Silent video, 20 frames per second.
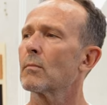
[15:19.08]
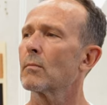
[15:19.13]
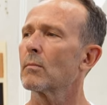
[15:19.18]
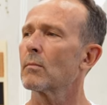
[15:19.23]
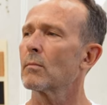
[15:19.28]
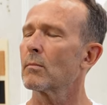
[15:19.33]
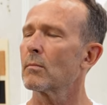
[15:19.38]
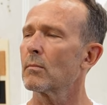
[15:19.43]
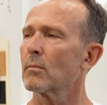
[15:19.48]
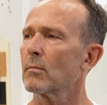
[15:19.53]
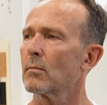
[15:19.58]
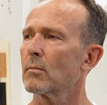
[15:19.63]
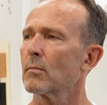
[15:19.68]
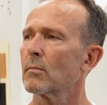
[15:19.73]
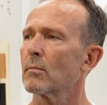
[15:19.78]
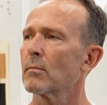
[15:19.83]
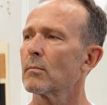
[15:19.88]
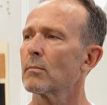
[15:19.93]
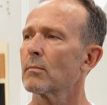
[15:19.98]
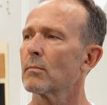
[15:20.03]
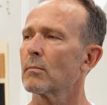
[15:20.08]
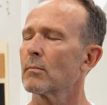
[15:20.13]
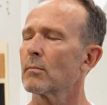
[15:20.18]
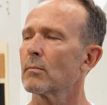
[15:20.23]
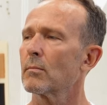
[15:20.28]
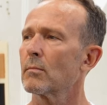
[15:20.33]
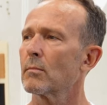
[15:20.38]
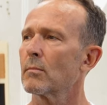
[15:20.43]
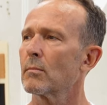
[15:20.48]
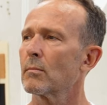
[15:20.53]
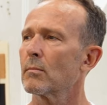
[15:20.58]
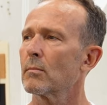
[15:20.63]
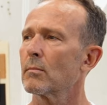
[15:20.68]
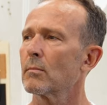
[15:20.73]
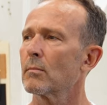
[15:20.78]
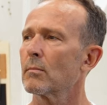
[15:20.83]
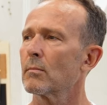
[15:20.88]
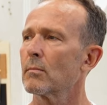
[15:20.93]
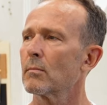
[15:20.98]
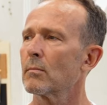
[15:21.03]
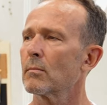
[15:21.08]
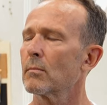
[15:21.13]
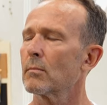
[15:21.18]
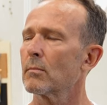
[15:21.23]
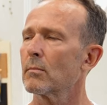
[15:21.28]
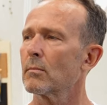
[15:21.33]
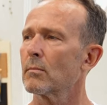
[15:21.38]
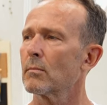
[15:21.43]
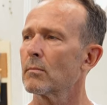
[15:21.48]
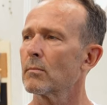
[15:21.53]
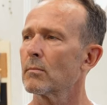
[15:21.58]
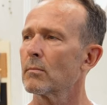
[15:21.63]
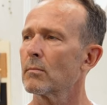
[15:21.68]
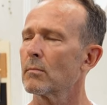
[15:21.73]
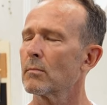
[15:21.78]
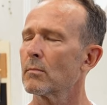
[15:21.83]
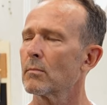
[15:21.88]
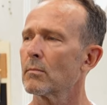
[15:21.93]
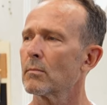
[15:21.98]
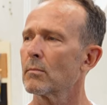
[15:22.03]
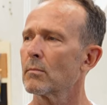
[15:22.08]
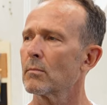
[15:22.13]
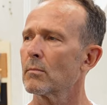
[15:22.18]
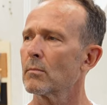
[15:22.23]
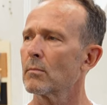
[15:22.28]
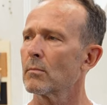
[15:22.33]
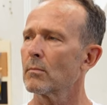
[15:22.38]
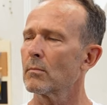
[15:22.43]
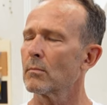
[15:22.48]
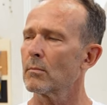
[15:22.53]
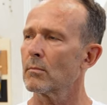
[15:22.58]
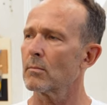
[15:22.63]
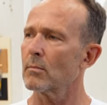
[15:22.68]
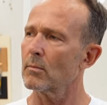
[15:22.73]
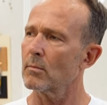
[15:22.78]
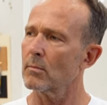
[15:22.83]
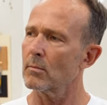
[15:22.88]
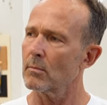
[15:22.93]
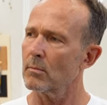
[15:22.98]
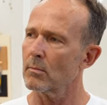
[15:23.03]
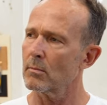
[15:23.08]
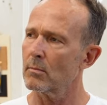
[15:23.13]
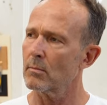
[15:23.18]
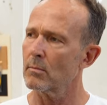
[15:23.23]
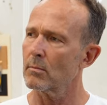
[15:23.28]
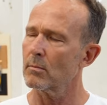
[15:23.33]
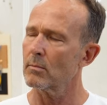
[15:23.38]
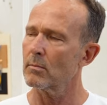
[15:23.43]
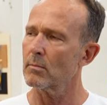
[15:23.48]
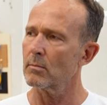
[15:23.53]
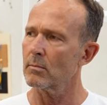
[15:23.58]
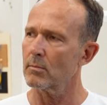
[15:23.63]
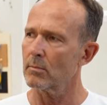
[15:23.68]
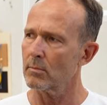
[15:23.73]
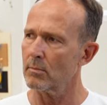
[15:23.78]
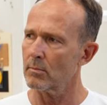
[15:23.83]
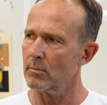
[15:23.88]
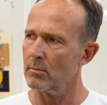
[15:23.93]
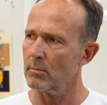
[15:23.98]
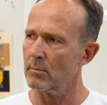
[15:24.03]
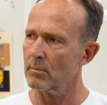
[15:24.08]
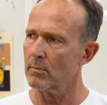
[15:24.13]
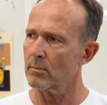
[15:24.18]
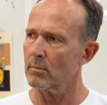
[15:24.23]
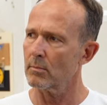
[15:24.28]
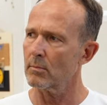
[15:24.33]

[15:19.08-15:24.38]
The person shown says nothing.